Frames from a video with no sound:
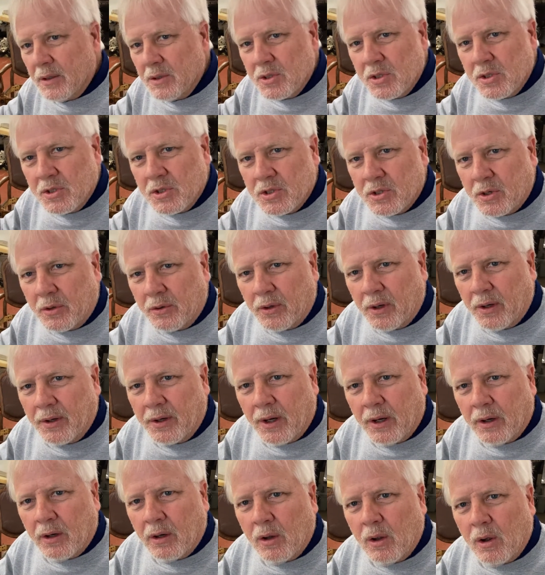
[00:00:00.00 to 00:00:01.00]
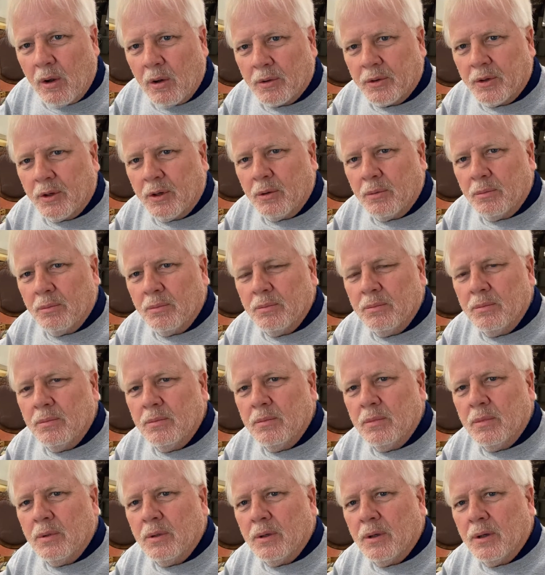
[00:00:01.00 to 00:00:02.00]
this is certainly not a long-term
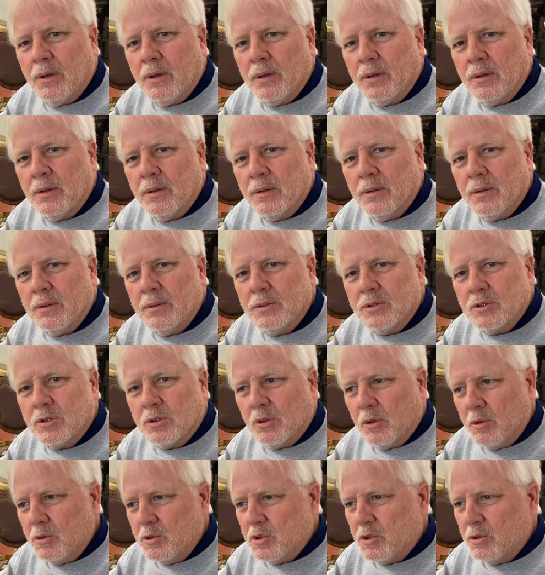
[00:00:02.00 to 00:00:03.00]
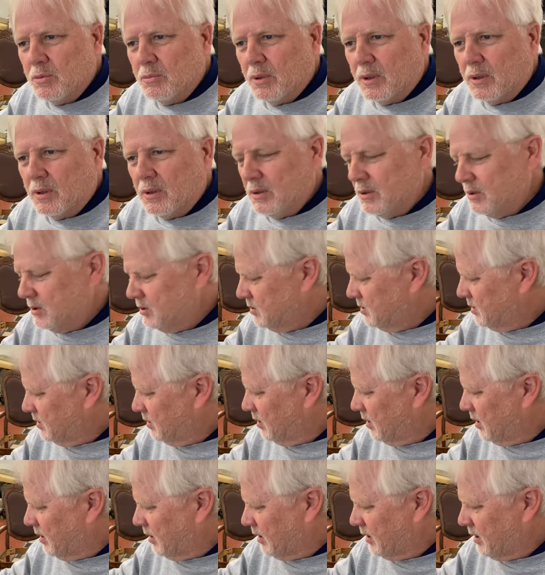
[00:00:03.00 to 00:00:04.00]
solution, because in a
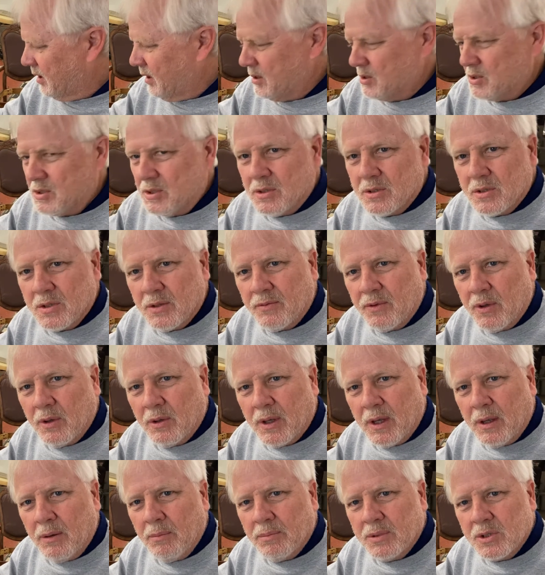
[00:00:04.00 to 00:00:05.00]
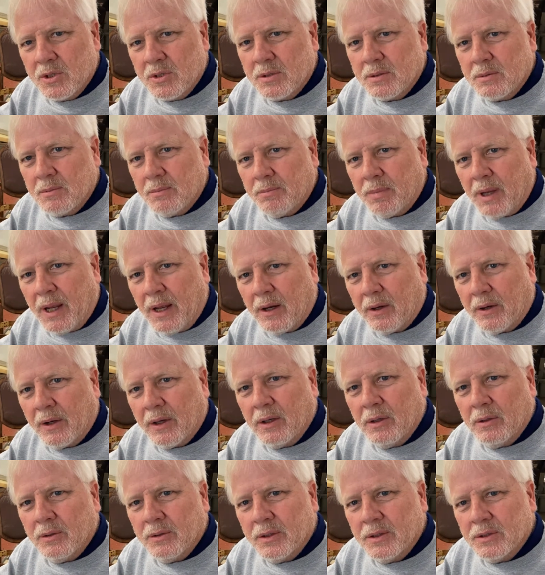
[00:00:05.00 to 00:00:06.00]
lot of cases, if you keep
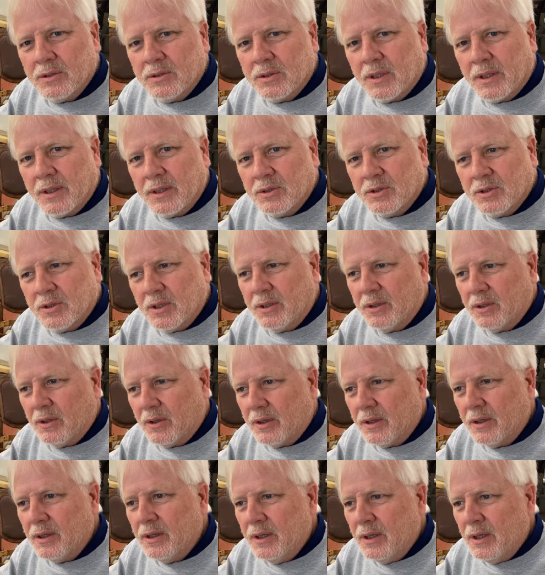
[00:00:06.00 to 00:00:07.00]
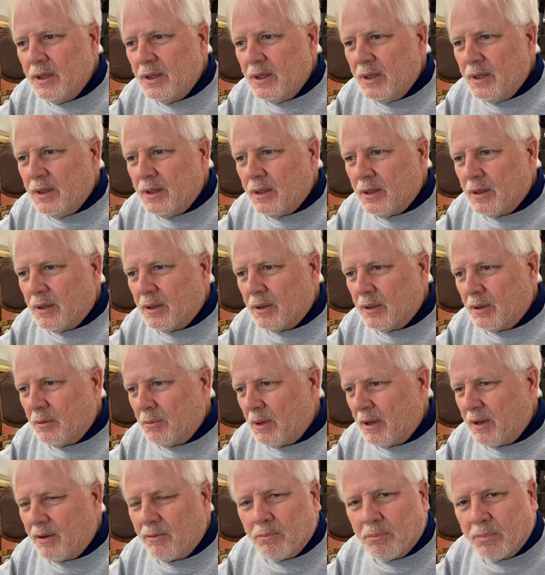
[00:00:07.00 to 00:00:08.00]
pounding on this thing, sitting on it, you
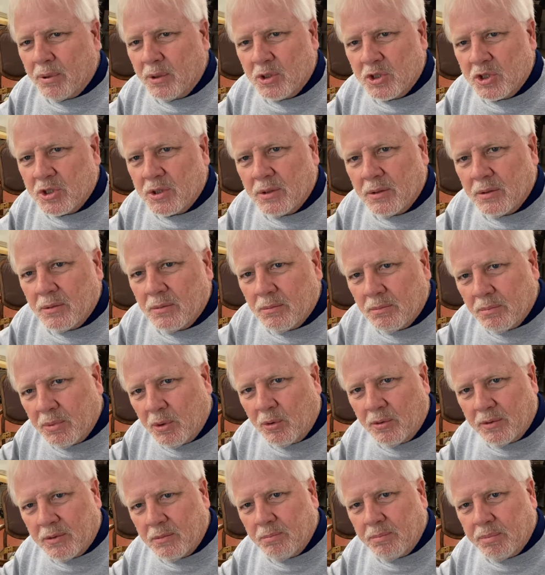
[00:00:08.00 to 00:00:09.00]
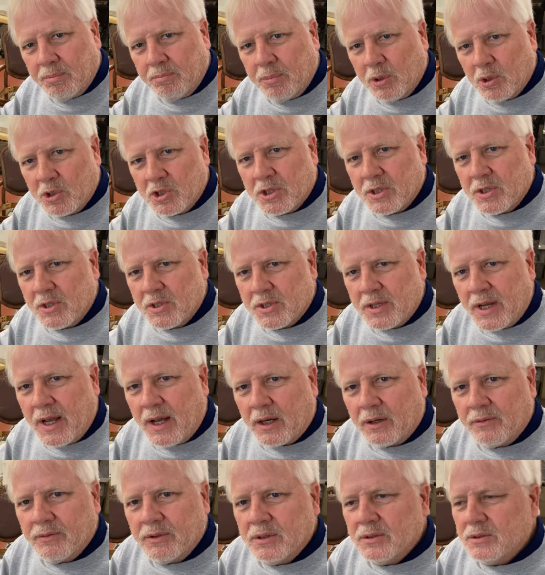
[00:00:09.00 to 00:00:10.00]
may even push this
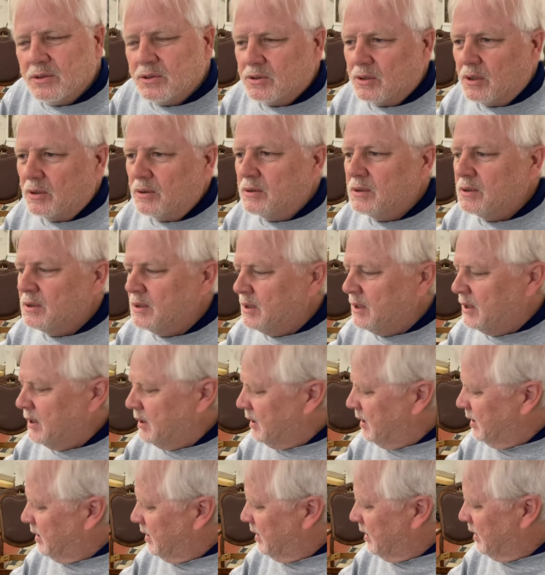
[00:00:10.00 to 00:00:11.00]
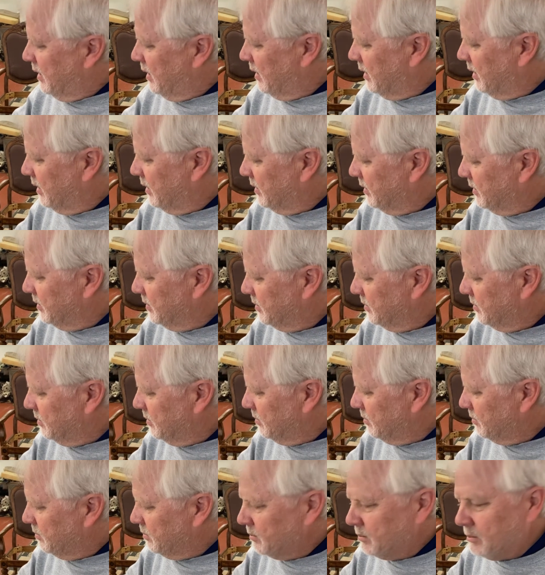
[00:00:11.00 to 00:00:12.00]
out of it. So,
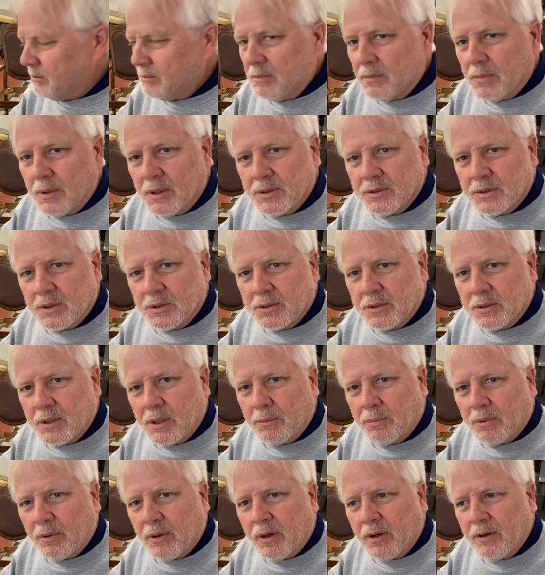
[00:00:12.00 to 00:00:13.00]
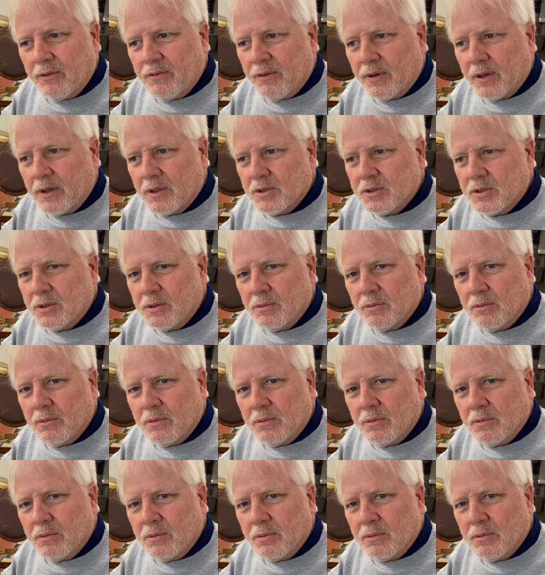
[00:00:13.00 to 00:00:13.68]
but as a temporary fix,